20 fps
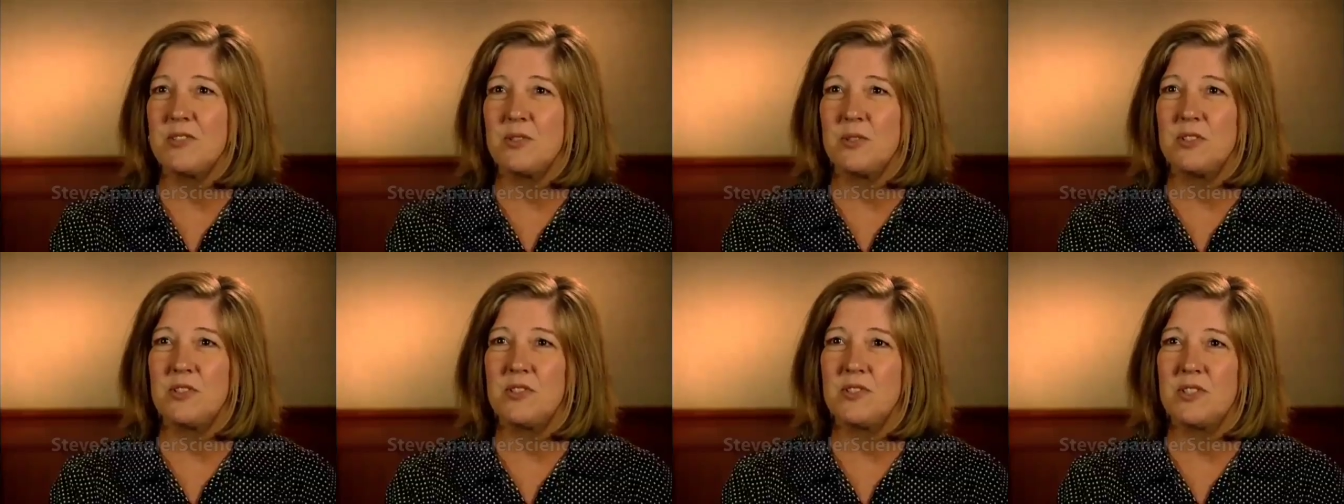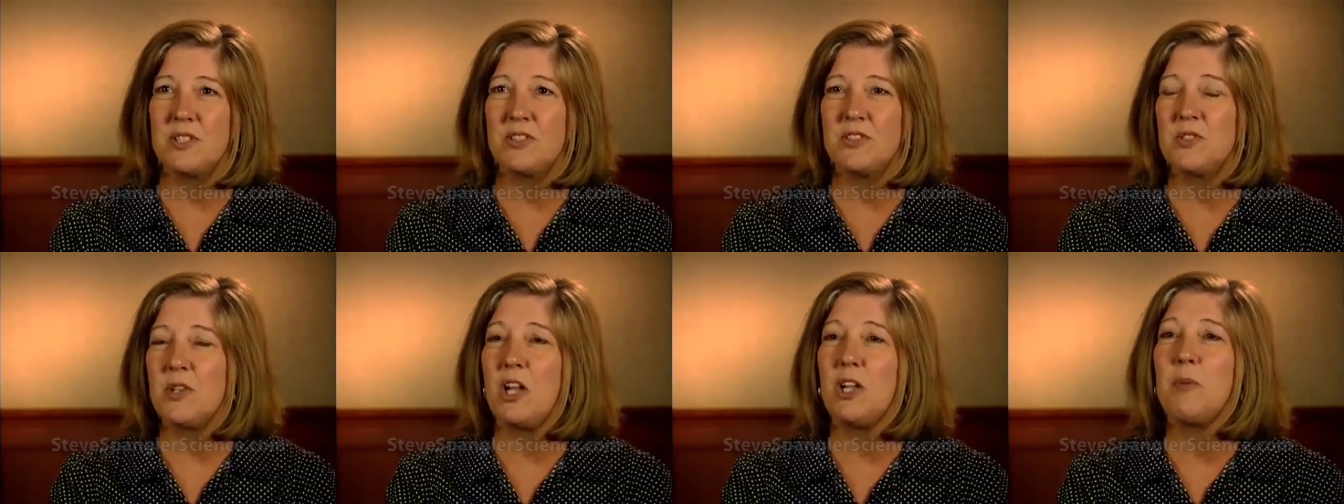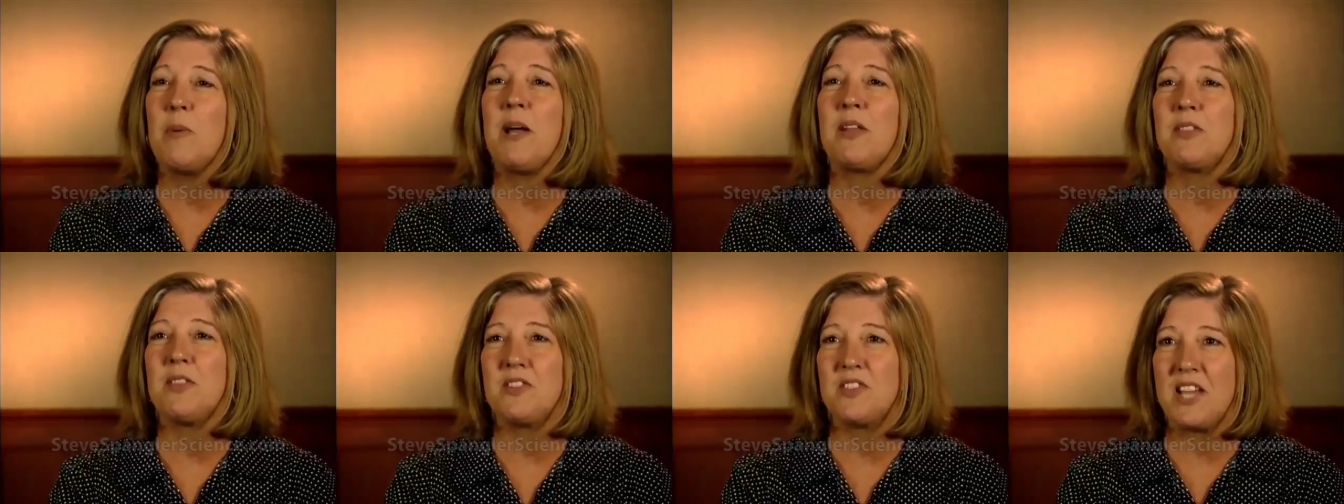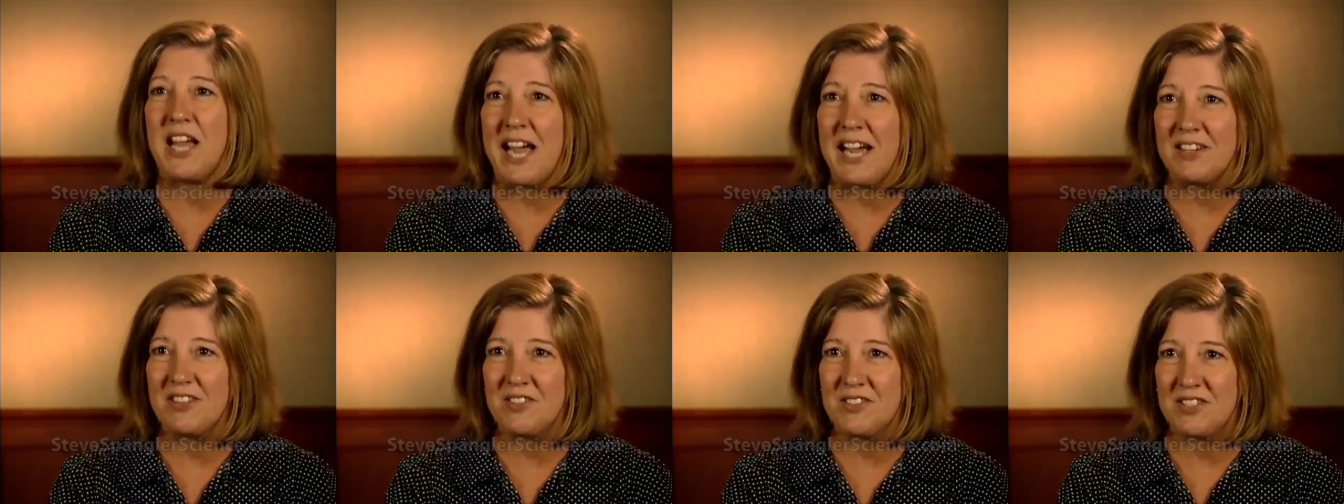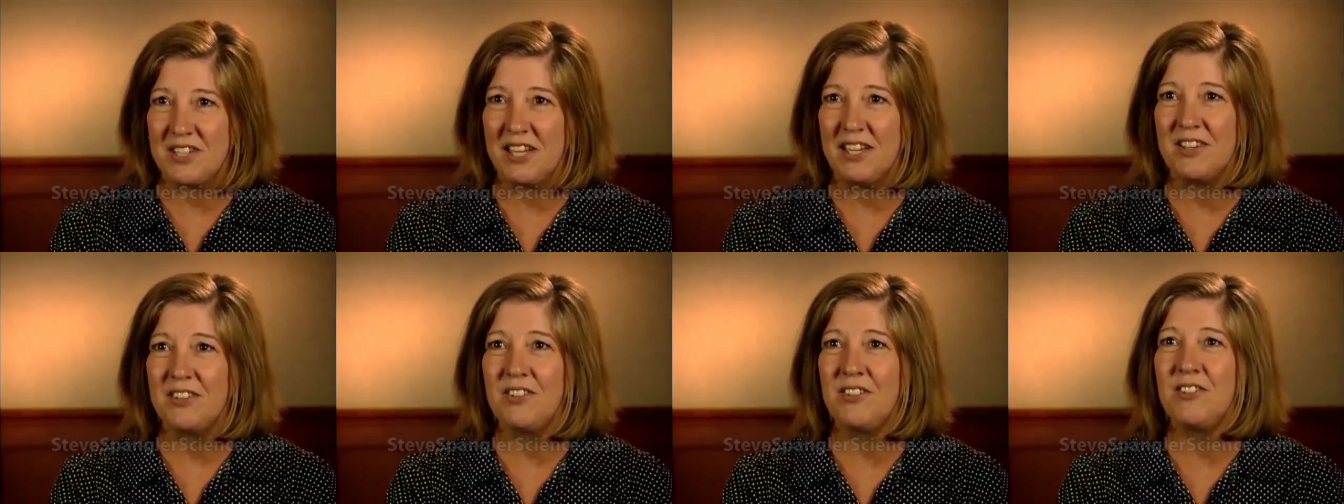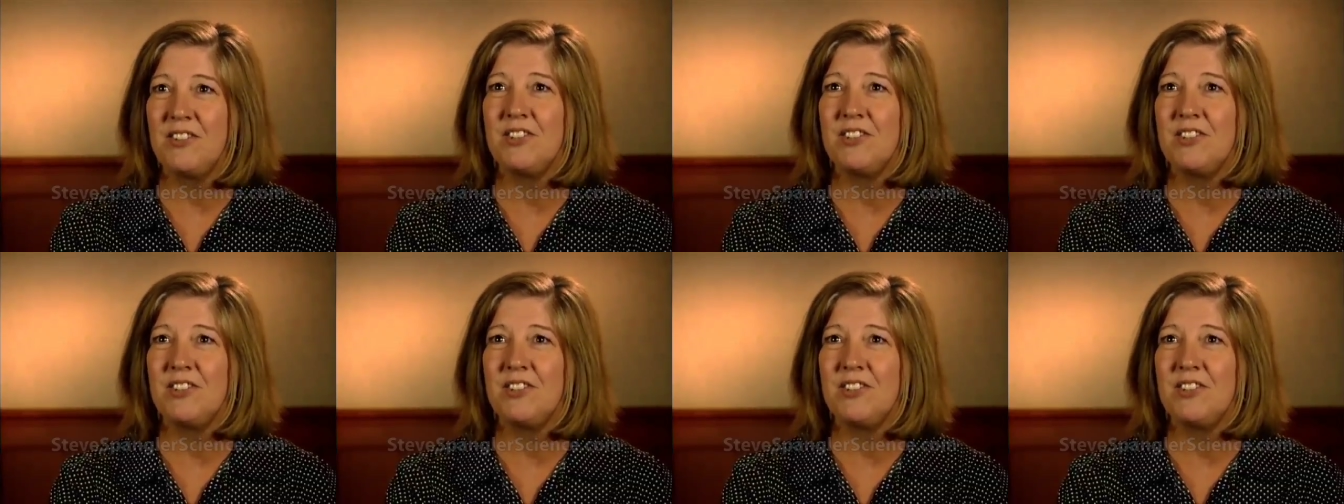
It's, it's all about the TAKS test.